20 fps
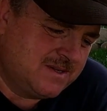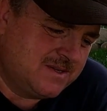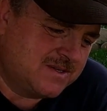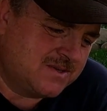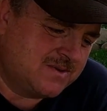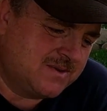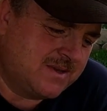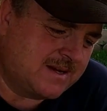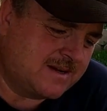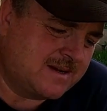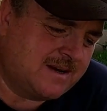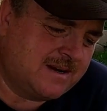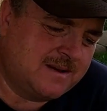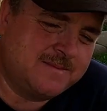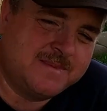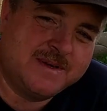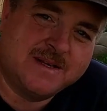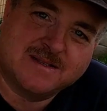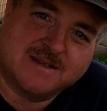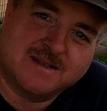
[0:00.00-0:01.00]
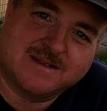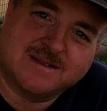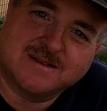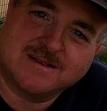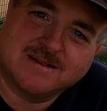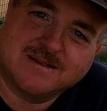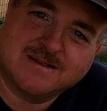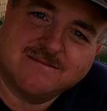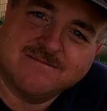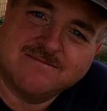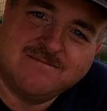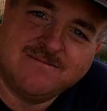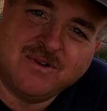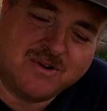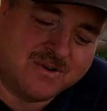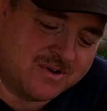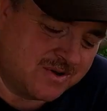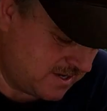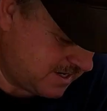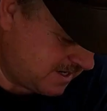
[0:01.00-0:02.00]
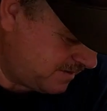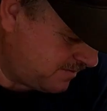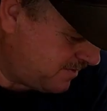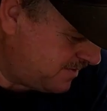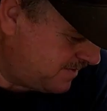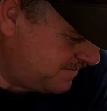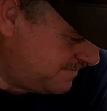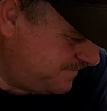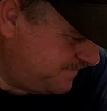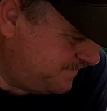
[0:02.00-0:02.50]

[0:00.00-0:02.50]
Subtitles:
So that kind of means this is no good anymore.